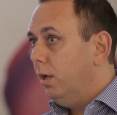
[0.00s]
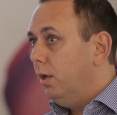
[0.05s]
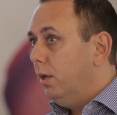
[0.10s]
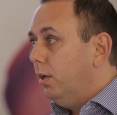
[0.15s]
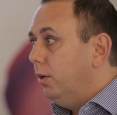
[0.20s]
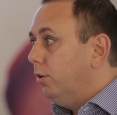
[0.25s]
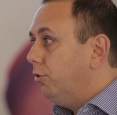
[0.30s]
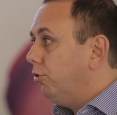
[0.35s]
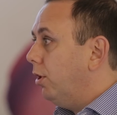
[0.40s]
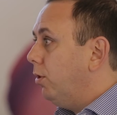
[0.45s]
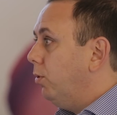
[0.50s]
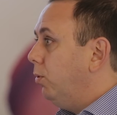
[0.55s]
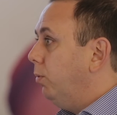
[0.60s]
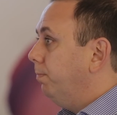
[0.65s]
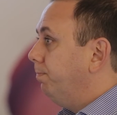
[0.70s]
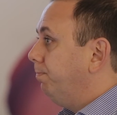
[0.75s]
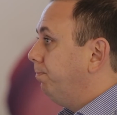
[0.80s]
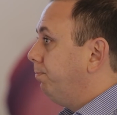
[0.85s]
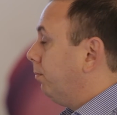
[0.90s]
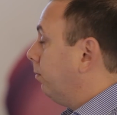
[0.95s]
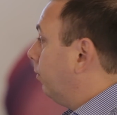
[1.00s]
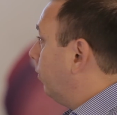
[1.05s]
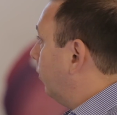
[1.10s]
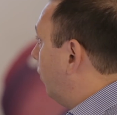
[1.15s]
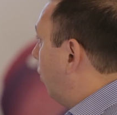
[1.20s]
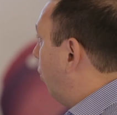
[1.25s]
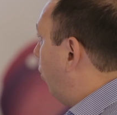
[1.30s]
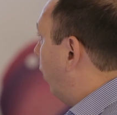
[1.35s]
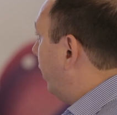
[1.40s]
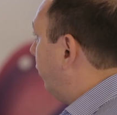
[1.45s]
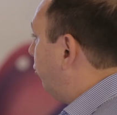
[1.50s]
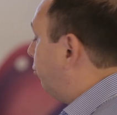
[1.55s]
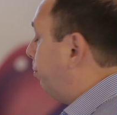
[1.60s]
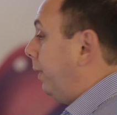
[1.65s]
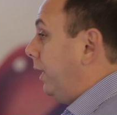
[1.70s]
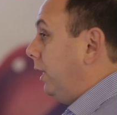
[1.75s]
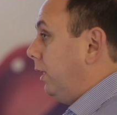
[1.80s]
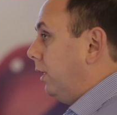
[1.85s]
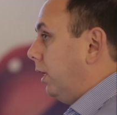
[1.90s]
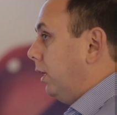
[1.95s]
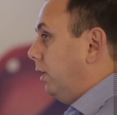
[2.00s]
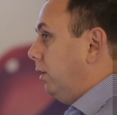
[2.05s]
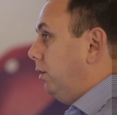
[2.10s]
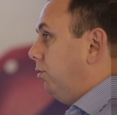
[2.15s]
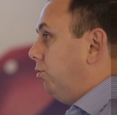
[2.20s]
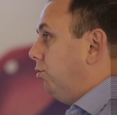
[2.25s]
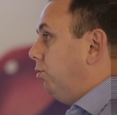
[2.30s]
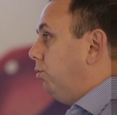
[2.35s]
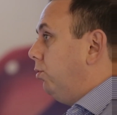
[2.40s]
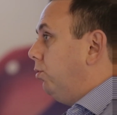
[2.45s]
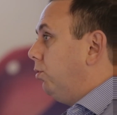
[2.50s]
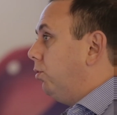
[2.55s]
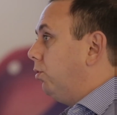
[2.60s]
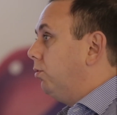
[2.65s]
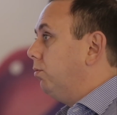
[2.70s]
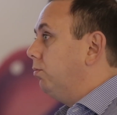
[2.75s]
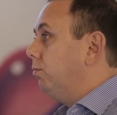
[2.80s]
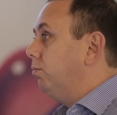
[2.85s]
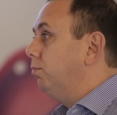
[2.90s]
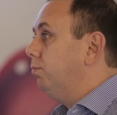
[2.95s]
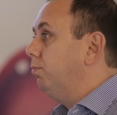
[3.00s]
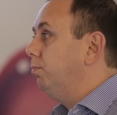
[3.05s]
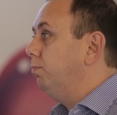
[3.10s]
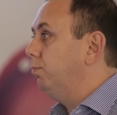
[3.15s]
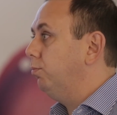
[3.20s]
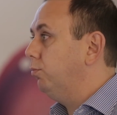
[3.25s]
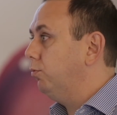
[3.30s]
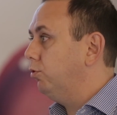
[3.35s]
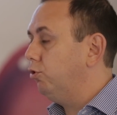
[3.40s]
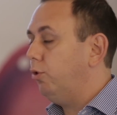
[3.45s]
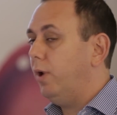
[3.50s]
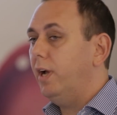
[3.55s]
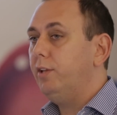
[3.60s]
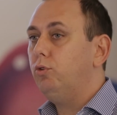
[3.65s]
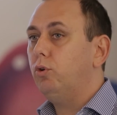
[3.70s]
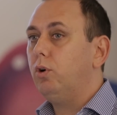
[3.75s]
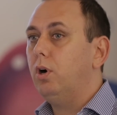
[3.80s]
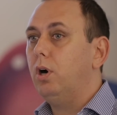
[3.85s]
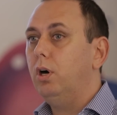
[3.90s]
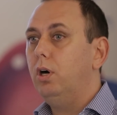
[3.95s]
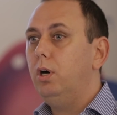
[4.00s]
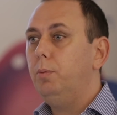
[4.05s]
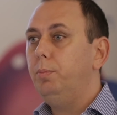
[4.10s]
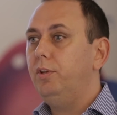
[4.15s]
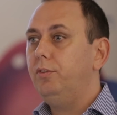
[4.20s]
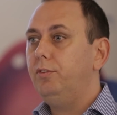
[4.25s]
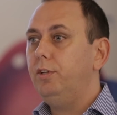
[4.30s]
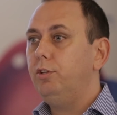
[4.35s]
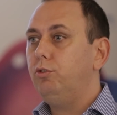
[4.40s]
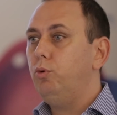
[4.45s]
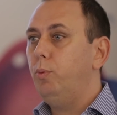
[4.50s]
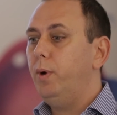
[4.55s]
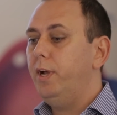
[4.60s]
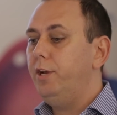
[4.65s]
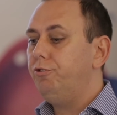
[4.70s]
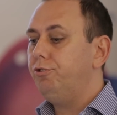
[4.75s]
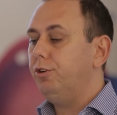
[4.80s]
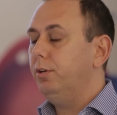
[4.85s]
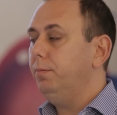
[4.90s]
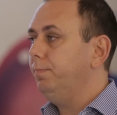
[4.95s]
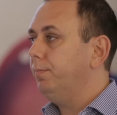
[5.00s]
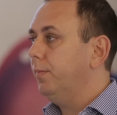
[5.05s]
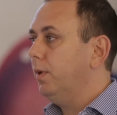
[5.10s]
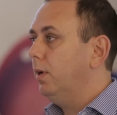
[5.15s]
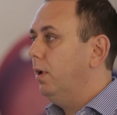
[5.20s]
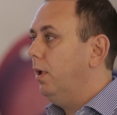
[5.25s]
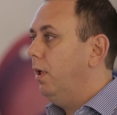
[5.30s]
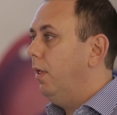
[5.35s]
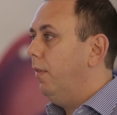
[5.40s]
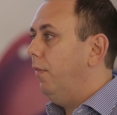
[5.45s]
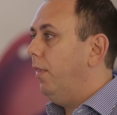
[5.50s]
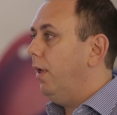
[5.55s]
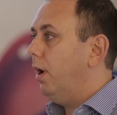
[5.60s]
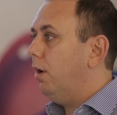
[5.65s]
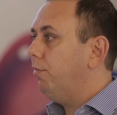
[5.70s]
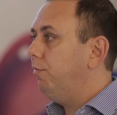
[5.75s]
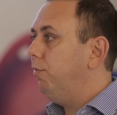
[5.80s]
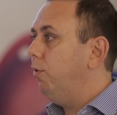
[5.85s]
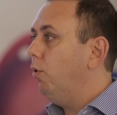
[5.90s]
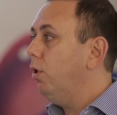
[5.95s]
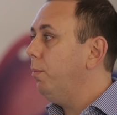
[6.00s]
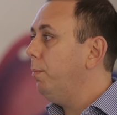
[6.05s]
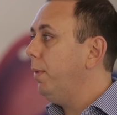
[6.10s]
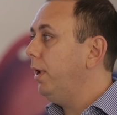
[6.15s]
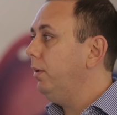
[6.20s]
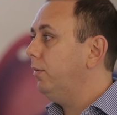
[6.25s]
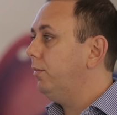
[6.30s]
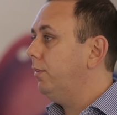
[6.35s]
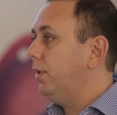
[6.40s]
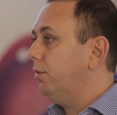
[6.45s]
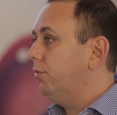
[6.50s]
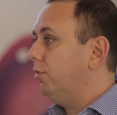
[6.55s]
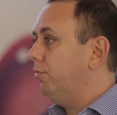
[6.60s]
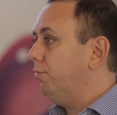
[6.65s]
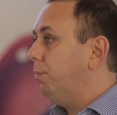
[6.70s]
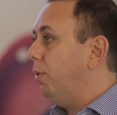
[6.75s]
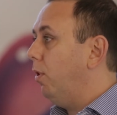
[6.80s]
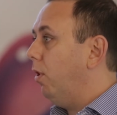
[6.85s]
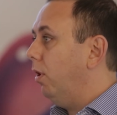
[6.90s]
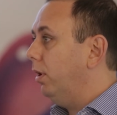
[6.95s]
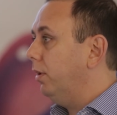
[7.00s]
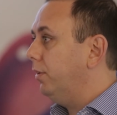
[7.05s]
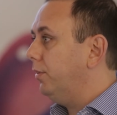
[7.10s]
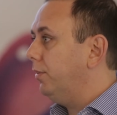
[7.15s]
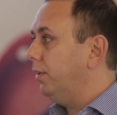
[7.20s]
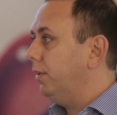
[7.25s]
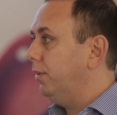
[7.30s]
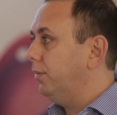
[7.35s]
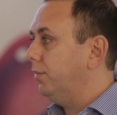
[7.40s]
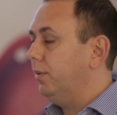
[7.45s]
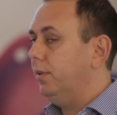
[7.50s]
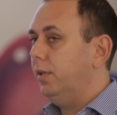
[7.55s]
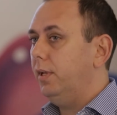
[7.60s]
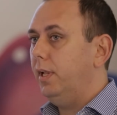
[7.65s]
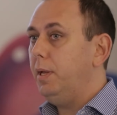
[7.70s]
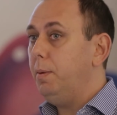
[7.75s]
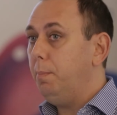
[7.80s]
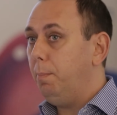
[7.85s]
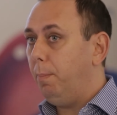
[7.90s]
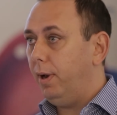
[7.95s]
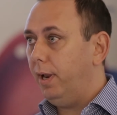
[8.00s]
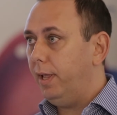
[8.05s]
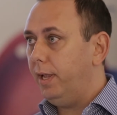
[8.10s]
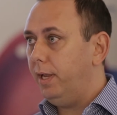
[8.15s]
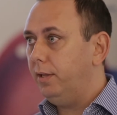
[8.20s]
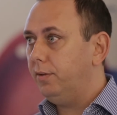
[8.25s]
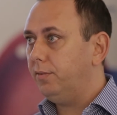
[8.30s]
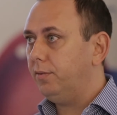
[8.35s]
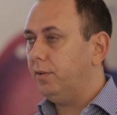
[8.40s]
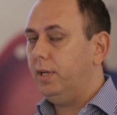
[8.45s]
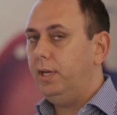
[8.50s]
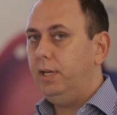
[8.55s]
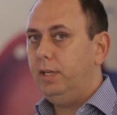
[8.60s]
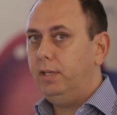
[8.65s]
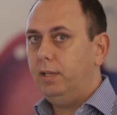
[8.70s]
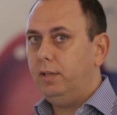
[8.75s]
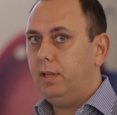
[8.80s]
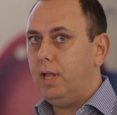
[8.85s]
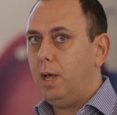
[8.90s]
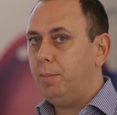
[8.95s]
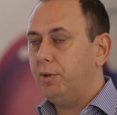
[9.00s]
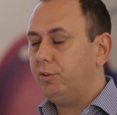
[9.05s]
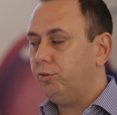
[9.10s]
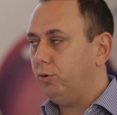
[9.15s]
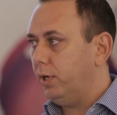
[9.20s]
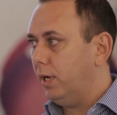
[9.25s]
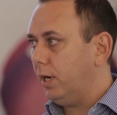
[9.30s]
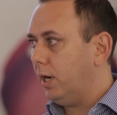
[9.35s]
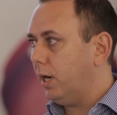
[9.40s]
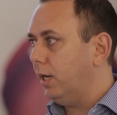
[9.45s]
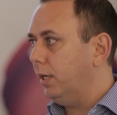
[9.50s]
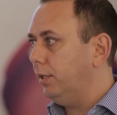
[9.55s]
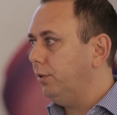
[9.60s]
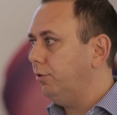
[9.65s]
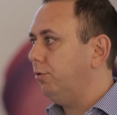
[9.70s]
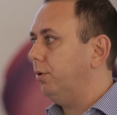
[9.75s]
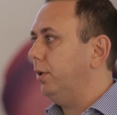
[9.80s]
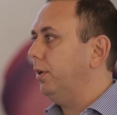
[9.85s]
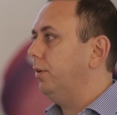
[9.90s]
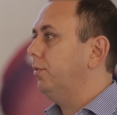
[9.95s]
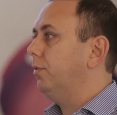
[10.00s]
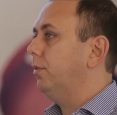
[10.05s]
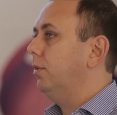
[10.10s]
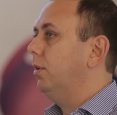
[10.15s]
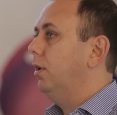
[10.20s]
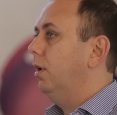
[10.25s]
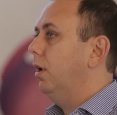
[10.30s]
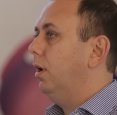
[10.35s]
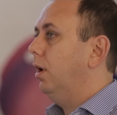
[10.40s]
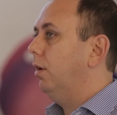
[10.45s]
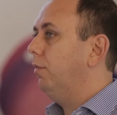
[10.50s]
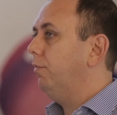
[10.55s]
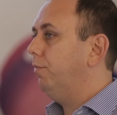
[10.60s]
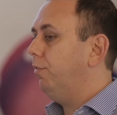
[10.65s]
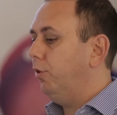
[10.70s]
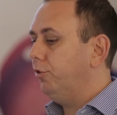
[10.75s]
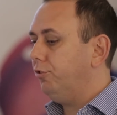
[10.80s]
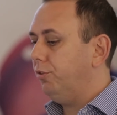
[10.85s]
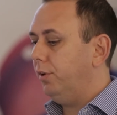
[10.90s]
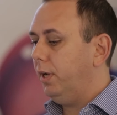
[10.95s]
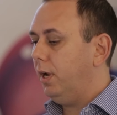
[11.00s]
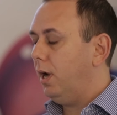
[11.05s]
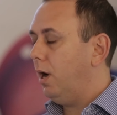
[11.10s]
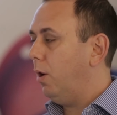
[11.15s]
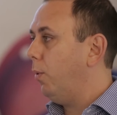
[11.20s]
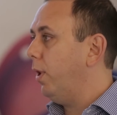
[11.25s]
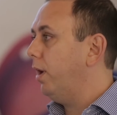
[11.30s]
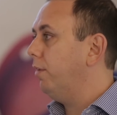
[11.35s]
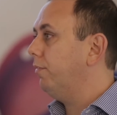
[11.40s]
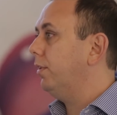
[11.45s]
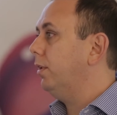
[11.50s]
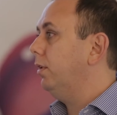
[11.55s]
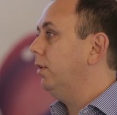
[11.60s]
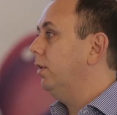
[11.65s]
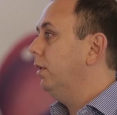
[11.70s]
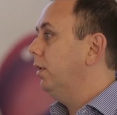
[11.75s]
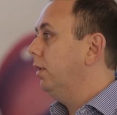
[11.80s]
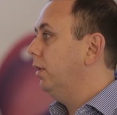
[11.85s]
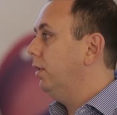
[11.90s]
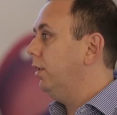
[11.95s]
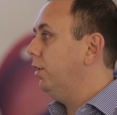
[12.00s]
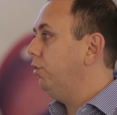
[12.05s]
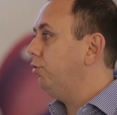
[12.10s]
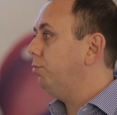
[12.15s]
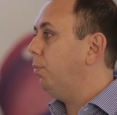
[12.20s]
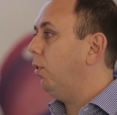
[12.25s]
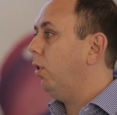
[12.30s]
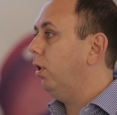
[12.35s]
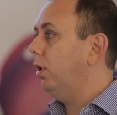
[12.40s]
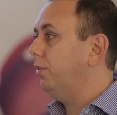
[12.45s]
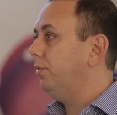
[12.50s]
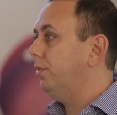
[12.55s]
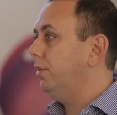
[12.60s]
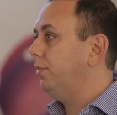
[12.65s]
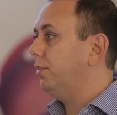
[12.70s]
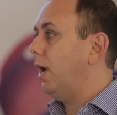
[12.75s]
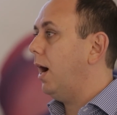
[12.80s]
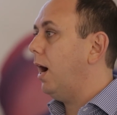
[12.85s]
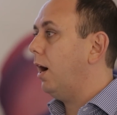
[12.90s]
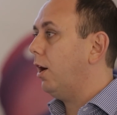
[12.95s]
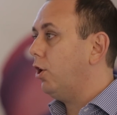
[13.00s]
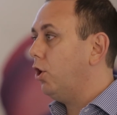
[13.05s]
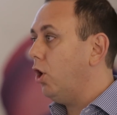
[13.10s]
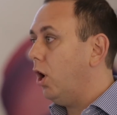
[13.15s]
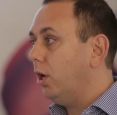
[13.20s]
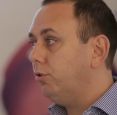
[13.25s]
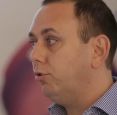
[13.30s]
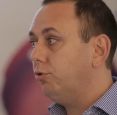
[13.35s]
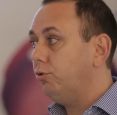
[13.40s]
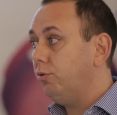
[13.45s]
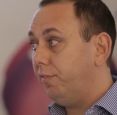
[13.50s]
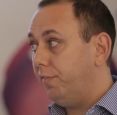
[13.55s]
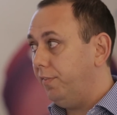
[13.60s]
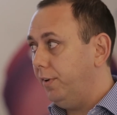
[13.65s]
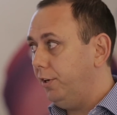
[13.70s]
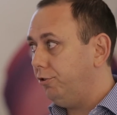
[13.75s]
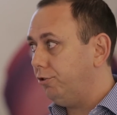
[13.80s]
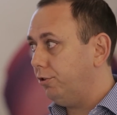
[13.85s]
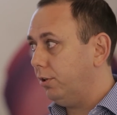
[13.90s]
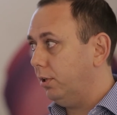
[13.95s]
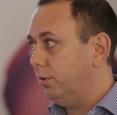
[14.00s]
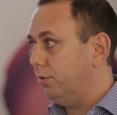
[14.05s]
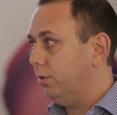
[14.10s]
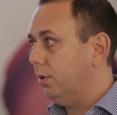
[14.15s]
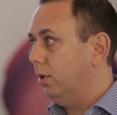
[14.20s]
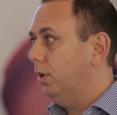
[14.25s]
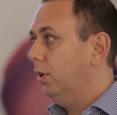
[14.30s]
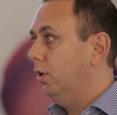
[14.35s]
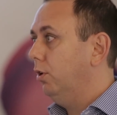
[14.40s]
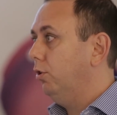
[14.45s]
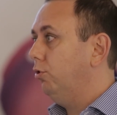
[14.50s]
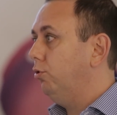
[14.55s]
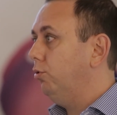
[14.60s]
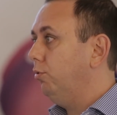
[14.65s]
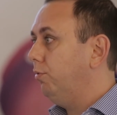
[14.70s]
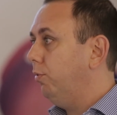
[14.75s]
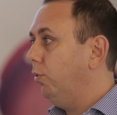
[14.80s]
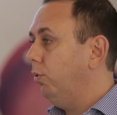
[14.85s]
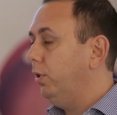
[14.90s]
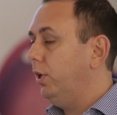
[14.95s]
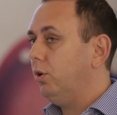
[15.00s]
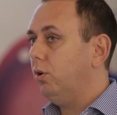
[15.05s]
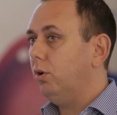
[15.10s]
So, what is being done to try to curb the situation? There are four main sets of policies in place in Amazonian countries. Unfortunately, however, these policies are not sufficient to fully